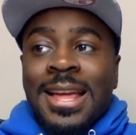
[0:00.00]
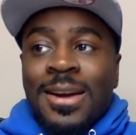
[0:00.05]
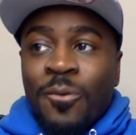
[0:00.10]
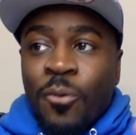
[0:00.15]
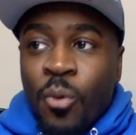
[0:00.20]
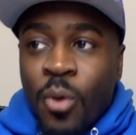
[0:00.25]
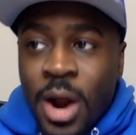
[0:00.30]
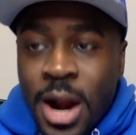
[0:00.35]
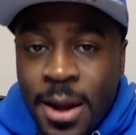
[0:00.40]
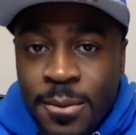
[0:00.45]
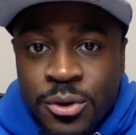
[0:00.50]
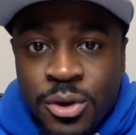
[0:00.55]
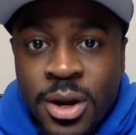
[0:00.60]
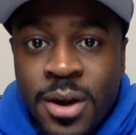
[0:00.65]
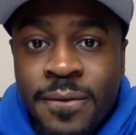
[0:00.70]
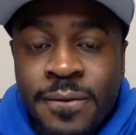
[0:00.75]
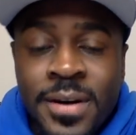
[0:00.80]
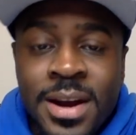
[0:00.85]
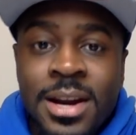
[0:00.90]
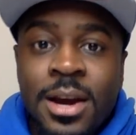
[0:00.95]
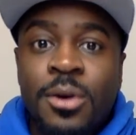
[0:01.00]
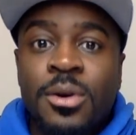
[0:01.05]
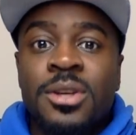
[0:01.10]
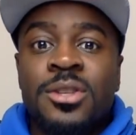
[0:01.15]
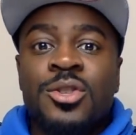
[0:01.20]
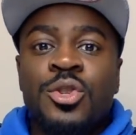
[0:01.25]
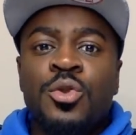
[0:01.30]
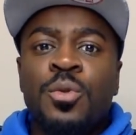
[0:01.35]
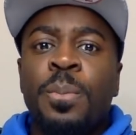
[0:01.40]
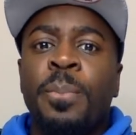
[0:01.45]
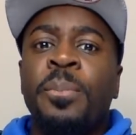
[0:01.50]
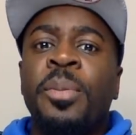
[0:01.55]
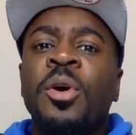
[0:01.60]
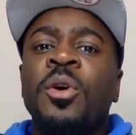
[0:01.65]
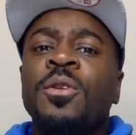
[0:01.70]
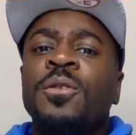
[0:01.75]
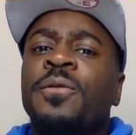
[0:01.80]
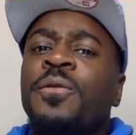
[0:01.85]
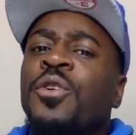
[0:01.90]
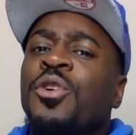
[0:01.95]
what I'm trying to find out is, do you
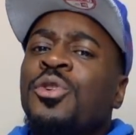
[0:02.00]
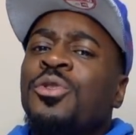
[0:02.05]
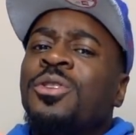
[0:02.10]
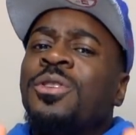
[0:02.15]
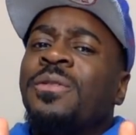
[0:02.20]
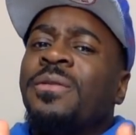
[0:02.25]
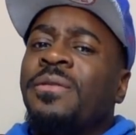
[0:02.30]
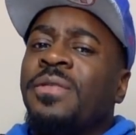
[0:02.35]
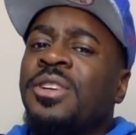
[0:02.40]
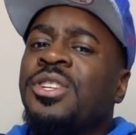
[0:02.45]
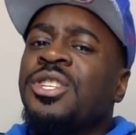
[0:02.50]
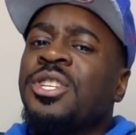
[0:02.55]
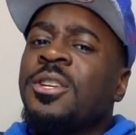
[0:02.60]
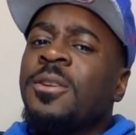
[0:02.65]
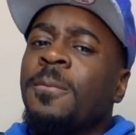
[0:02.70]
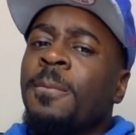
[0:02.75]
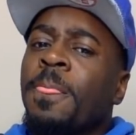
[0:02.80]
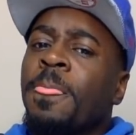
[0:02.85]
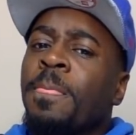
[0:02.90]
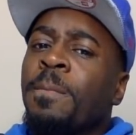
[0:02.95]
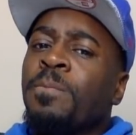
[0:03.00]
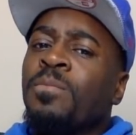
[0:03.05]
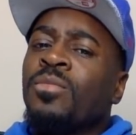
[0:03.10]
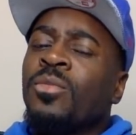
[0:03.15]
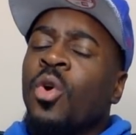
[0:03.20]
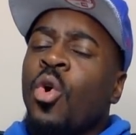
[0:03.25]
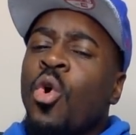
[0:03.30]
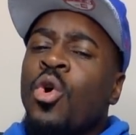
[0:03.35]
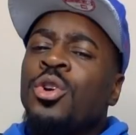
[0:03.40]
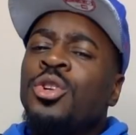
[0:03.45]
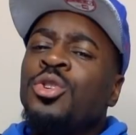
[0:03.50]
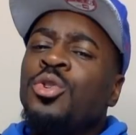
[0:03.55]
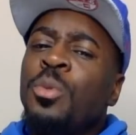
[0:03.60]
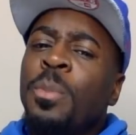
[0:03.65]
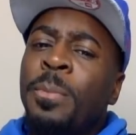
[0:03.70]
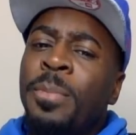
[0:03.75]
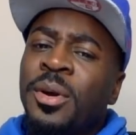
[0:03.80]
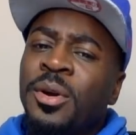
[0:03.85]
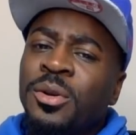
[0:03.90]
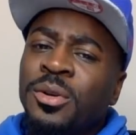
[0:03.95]
build for your division, or do you
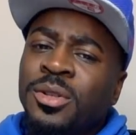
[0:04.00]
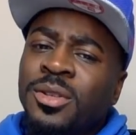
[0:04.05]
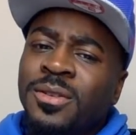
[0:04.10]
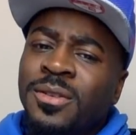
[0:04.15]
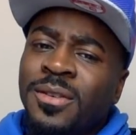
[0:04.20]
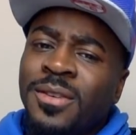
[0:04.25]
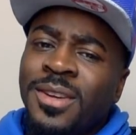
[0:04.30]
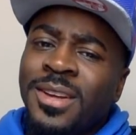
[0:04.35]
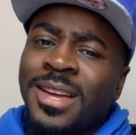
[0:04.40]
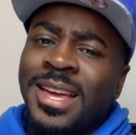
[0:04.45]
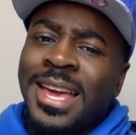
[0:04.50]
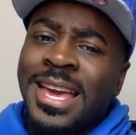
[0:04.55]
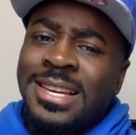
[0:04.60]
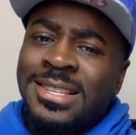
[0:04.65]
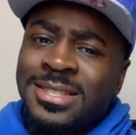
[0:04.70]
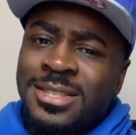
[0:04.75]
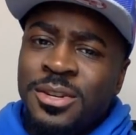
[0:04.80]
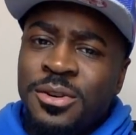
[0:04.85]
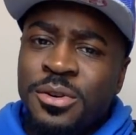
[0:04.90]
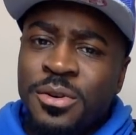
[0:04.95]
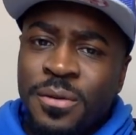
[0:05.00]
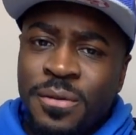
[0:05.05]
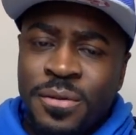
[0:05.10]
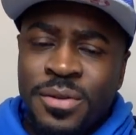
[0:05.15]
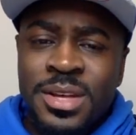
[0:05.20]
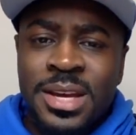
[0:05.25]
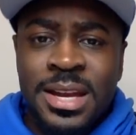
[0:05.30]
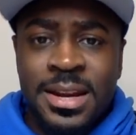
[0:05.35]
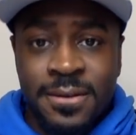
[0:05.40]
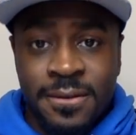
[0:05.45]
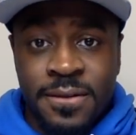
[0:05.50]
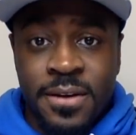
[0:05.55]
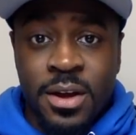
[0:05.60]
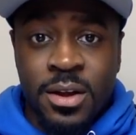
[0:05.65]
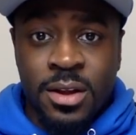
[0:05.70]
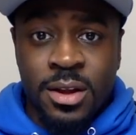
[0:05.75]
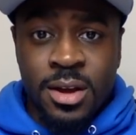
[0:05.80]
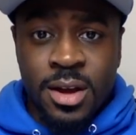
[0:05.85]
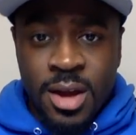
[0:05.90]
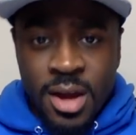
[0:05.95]
build exterior for the
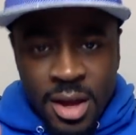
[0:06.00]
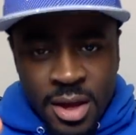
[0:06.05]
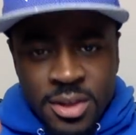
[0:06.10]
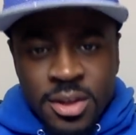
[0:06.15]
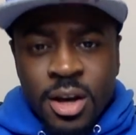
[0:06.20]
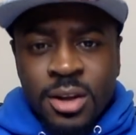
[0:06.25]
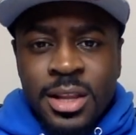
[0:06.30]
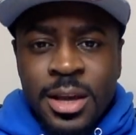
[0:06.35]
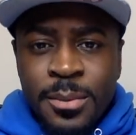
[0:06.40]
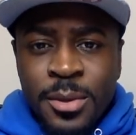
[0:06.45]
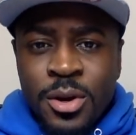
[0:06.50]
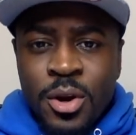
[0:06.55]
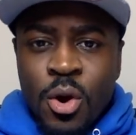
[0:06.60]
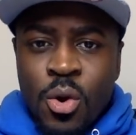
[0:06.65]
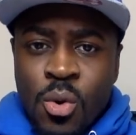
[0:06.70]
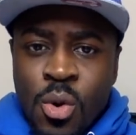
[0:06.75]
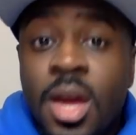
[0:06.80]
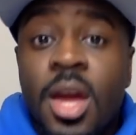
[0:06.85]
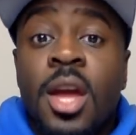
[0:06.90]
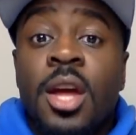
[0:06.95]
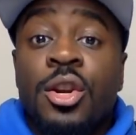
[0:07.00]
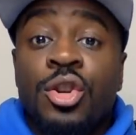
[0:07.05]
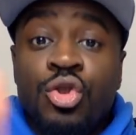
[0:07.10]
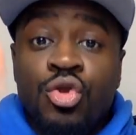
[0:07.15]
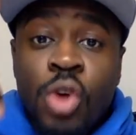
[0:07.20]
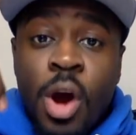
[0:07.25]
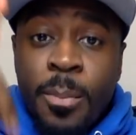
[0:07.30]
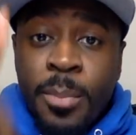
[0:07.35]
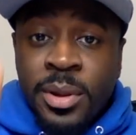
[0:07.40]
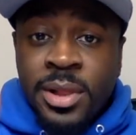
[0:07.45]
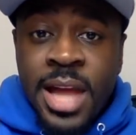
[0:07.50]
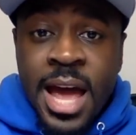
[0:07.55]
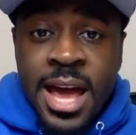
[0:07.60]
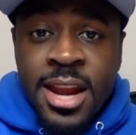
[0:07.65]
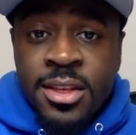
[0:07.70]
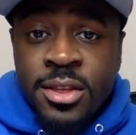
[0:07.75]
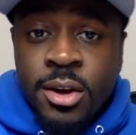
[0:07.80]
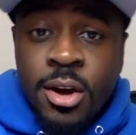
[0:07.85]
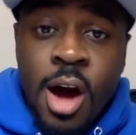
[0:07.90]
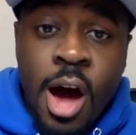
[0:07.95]
NFL? Y'all let me know. Drop a
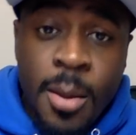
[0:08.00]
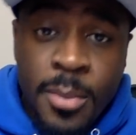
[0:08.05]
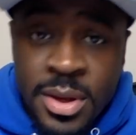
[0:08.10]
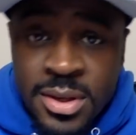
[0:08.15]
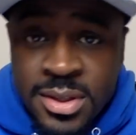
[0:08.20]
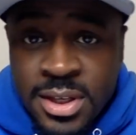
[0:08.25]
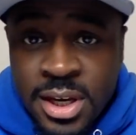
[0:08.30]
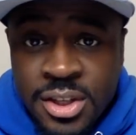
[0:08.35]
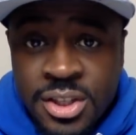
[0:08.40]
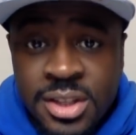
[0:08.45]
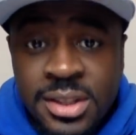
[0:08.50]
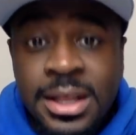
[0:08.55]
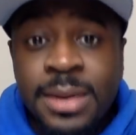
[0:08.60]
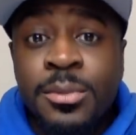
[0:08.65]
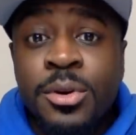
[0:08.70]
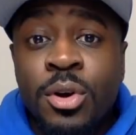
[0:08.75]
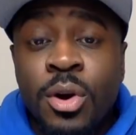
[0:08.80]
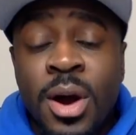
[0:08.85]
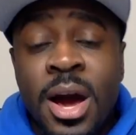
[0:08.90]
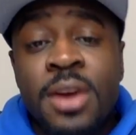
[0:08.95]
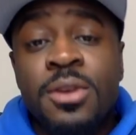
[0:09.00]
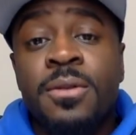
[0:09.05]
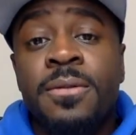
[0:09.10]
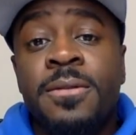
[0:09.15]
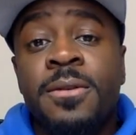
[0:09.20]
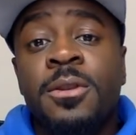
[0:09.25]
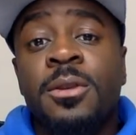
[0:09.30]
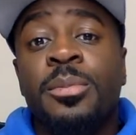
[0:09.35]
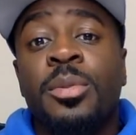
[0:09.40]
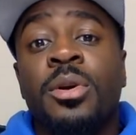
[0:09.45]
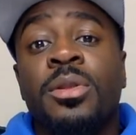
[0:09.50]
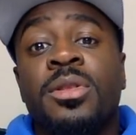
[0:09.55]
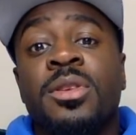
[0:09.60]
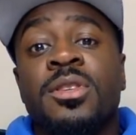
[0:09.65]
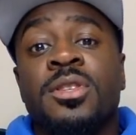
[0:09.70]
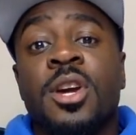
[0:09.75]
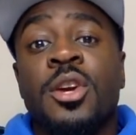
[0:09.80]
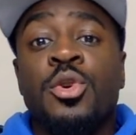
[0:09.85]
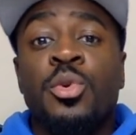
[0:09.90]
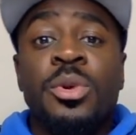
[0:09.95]
line in the comment section. Let me know how you feel about
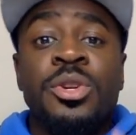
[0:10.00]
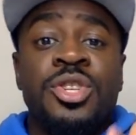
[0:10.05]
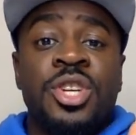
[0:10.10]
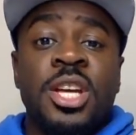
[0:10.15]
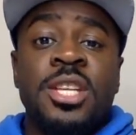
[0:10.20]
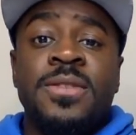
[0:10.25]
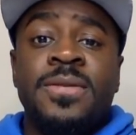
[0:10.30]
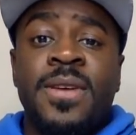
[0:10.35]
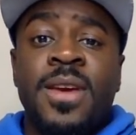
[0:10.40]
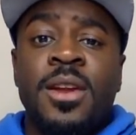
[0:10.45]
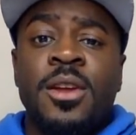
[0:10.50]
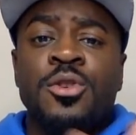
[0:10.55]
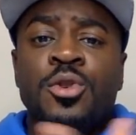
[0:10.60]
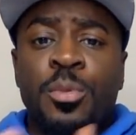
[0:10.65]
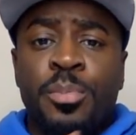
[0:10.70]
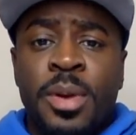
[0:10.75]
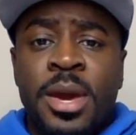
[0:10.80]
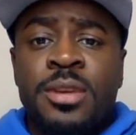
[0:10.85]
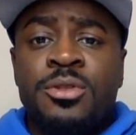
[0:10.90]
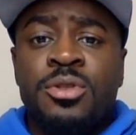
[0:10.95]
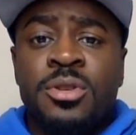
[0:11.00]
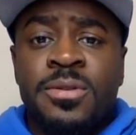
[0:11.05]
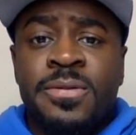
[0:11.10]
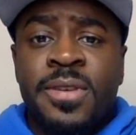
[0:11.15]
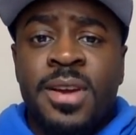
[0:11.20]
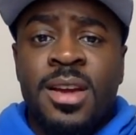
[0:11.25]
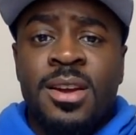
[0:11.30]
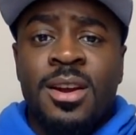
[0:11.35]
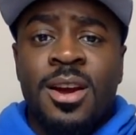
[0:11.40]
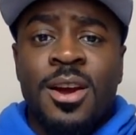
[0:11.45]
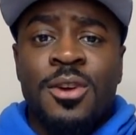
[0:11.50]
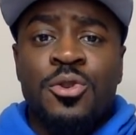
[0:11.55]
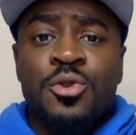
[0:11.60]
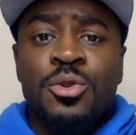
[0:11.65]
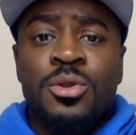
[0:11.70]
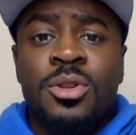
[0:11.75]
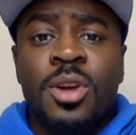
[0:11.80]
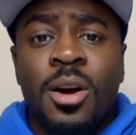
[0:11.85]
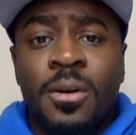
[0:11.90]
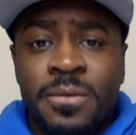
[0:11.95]
this. Are you a Jets fan? Are you a Patriots fan? Are you a
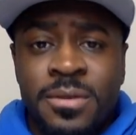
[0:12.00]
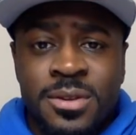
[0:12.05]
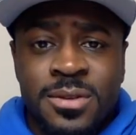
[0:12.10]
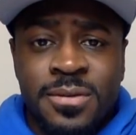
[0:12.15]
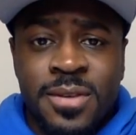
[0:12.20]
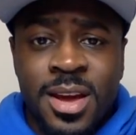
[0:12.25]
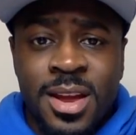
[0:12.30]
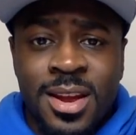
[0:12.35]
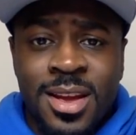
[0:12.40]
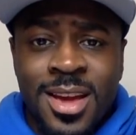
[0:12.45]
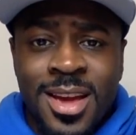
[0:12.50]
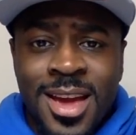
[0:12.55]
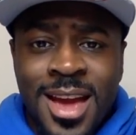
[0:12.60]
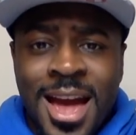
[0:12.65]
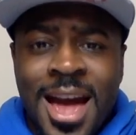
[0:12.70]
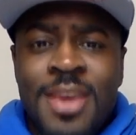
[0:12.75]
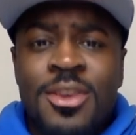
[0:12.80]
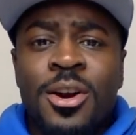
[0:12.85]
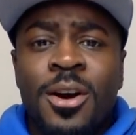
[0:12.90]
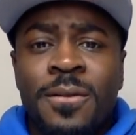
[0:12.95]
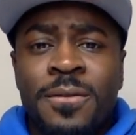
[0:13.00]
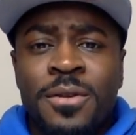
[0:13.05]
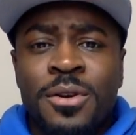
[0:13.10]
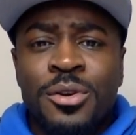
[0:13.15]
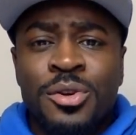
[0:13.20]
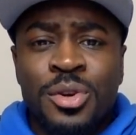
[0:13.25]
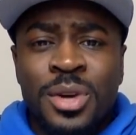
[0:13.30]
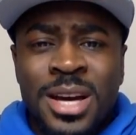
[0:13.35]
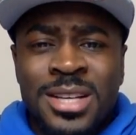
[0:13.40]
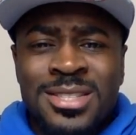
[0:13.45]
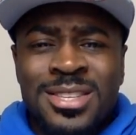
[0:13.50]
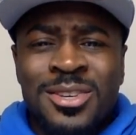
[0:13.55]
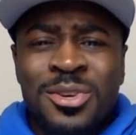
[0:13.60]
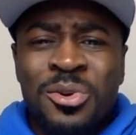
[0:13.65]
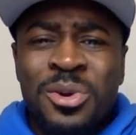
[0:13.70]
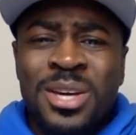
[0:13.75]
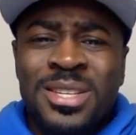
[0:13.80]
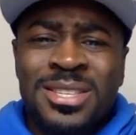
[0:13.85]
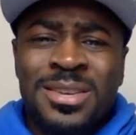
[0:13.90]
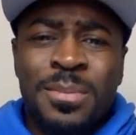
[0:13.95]
Dolphins fan? How y'all feel? You guys think you
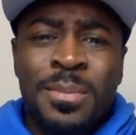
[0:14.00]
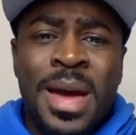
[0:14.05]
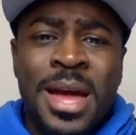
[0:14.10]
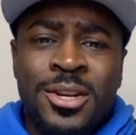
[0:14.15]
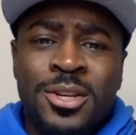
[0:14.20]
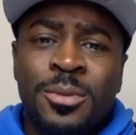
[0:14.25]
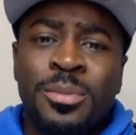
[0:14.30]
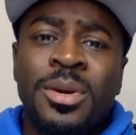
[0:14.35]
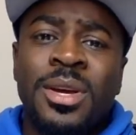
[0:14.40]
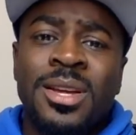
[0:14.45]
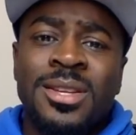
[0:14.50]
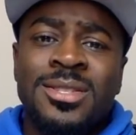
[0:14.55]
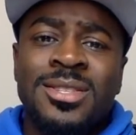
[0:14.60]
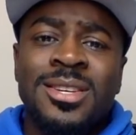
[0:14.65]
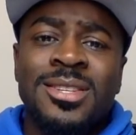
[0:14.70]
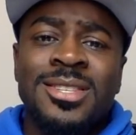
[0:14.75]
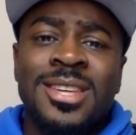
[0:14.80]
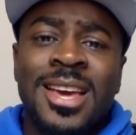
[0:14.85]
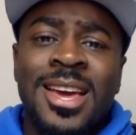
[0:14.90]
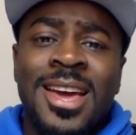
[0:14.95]
guys can match up against us?